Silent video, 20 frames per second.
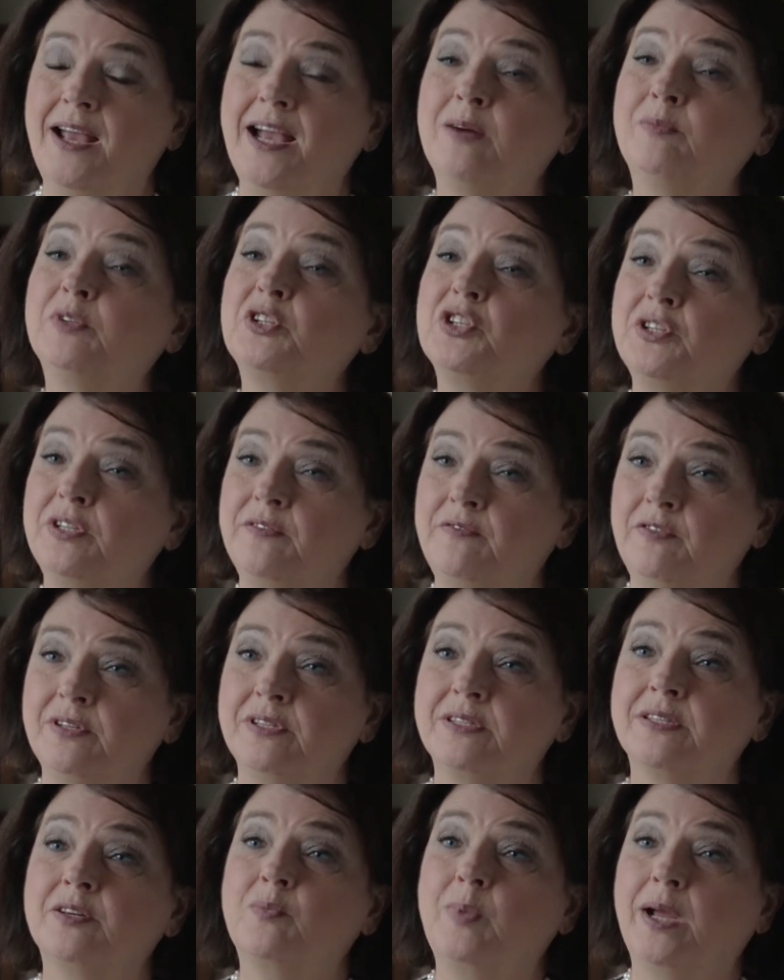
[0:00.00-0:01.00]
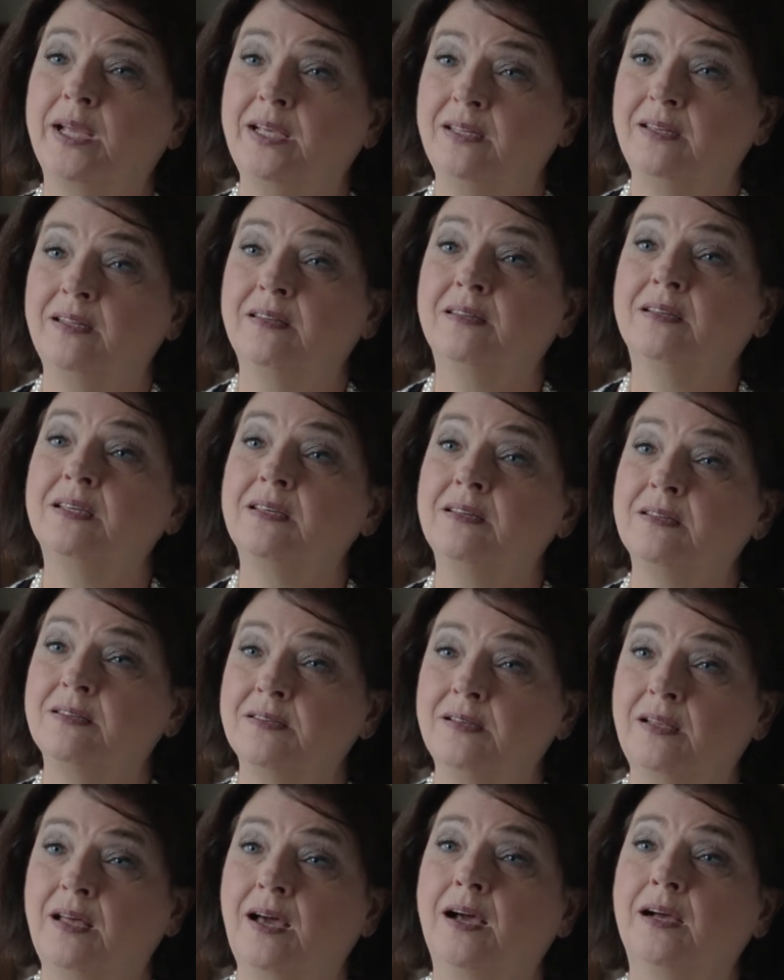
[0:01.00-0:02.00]
how much difference they're making in the
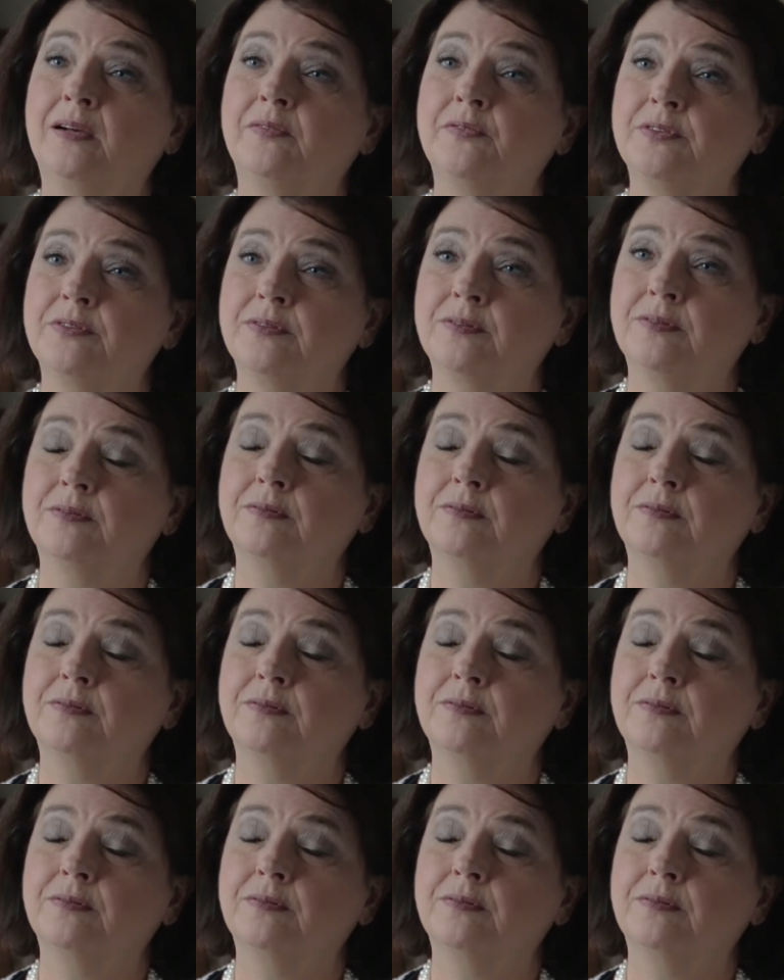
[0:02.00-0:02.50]
kids' lives.